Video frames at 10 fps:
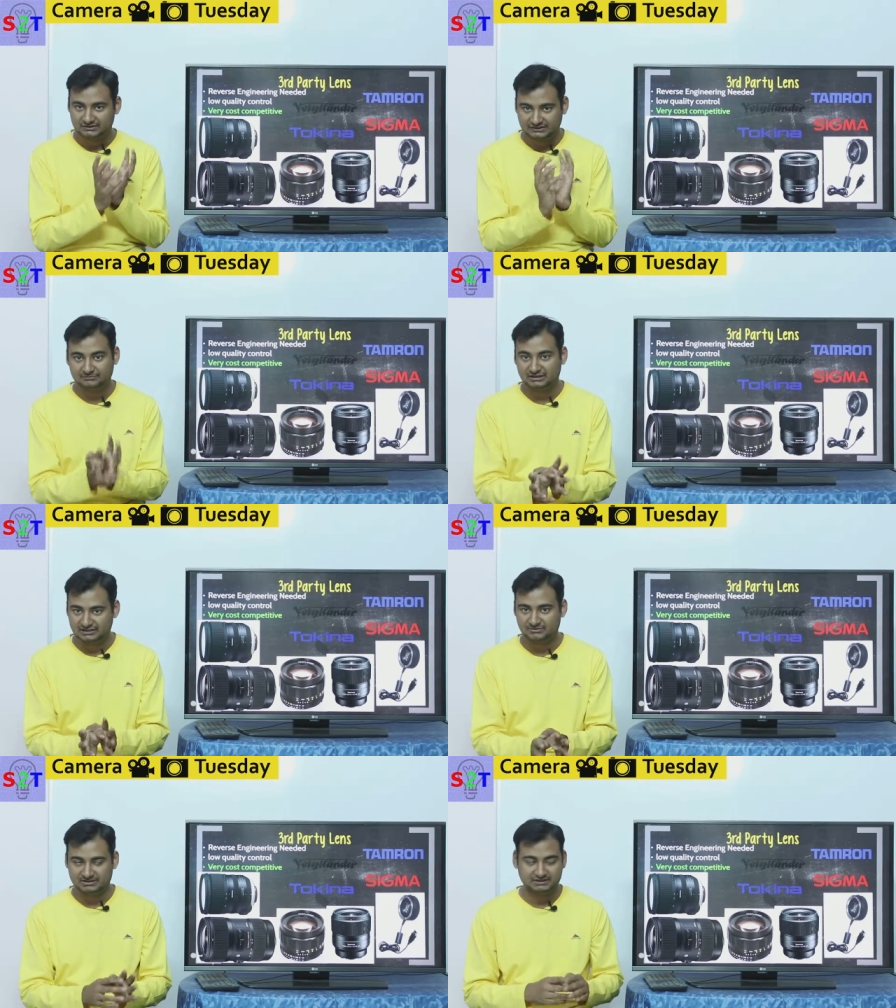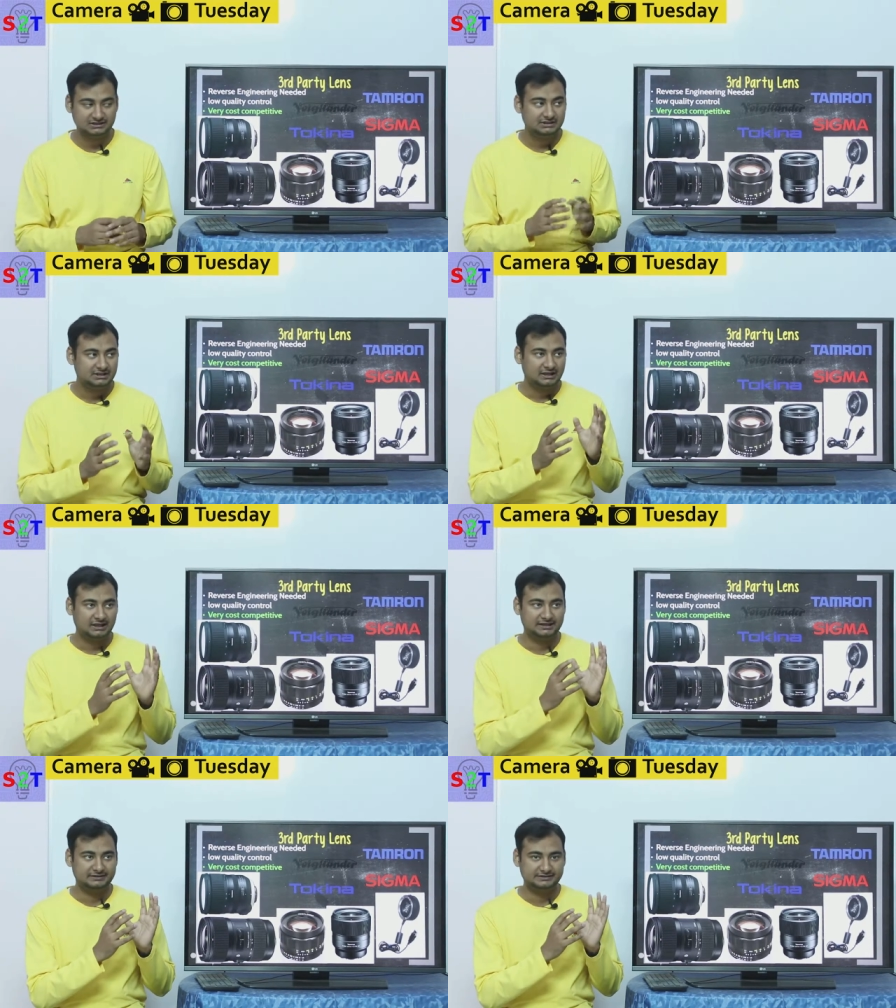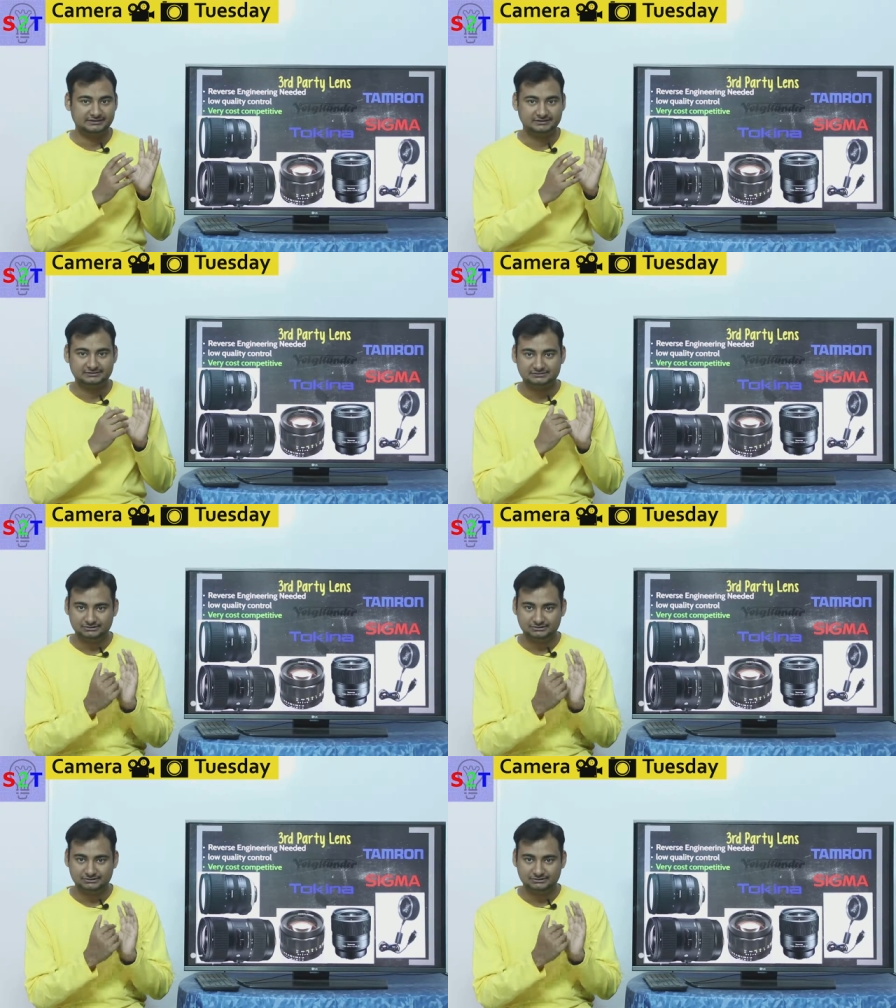same lens basically and uh,